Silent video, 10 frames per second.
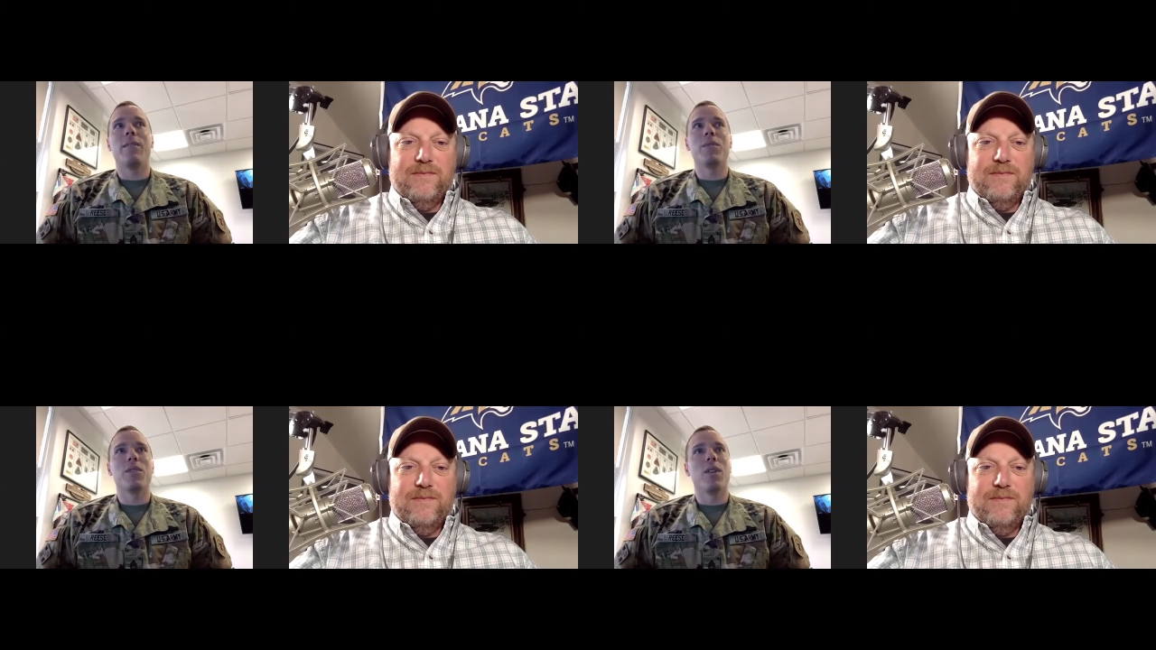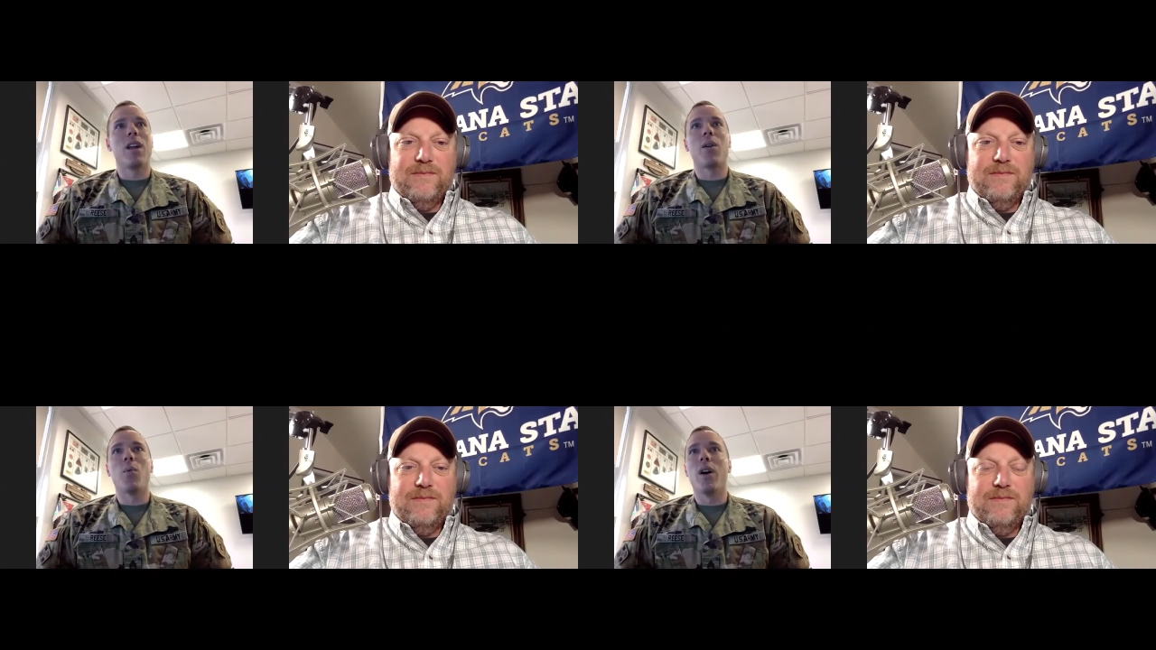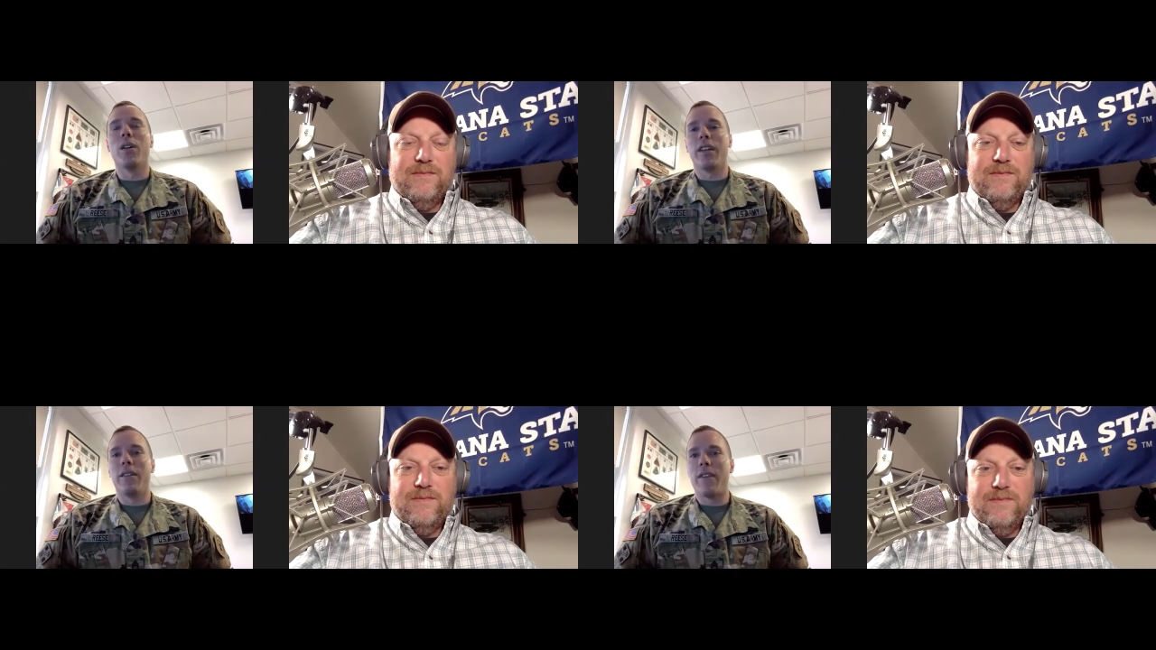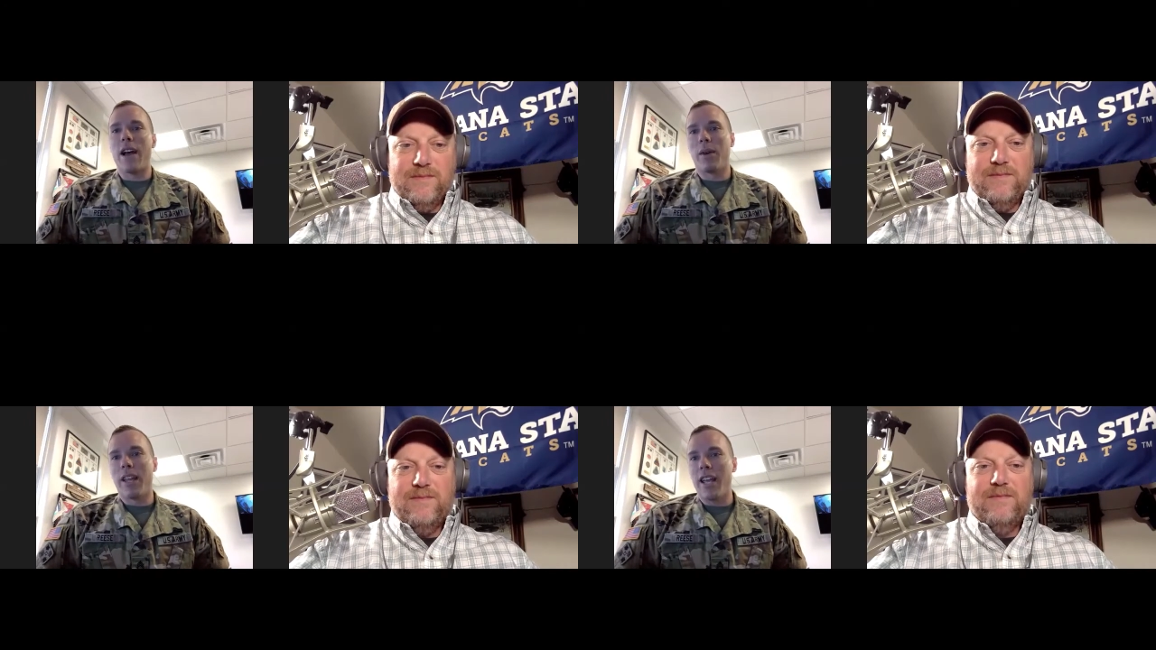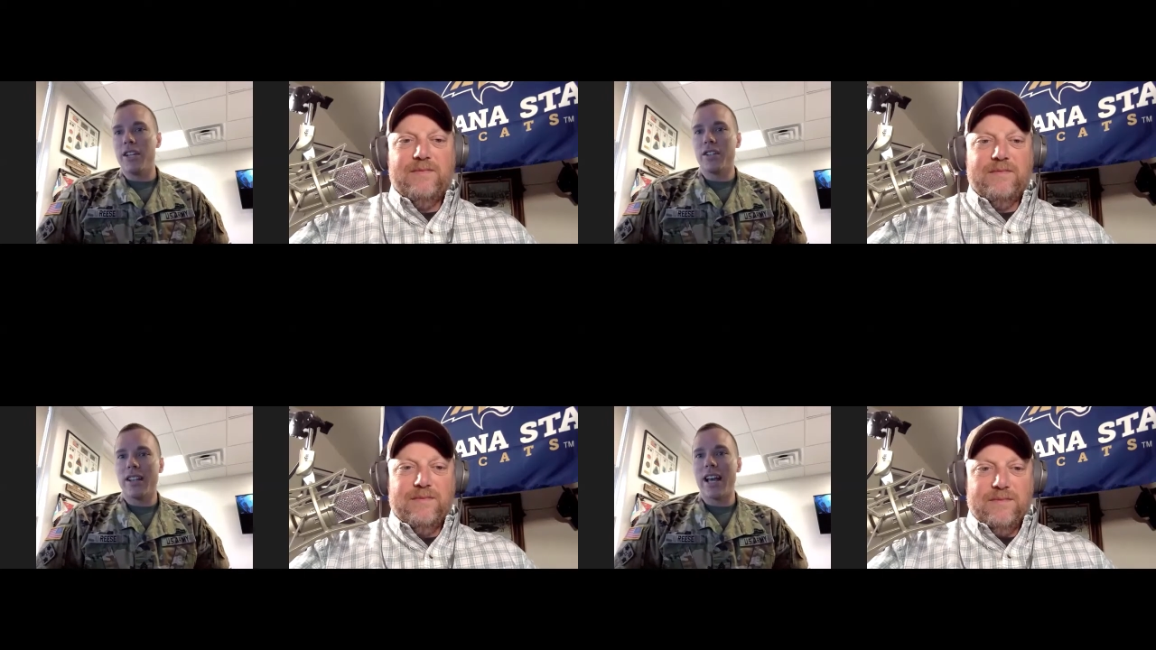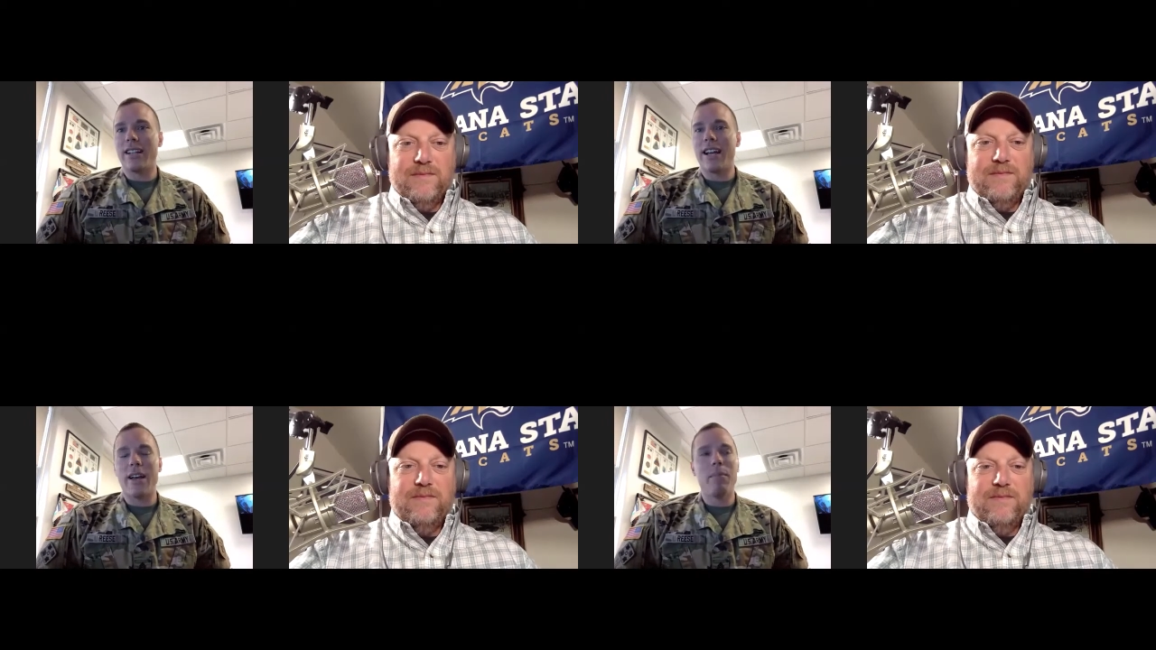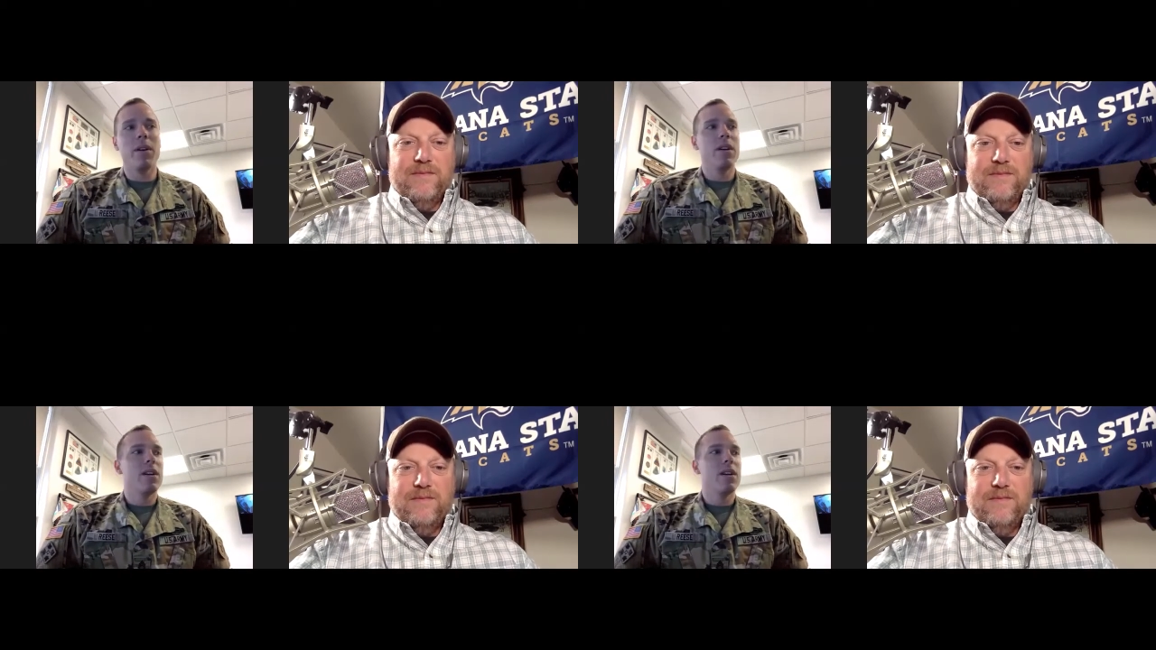Speaker 1: Um, so a lot of welding, fabrication, that type.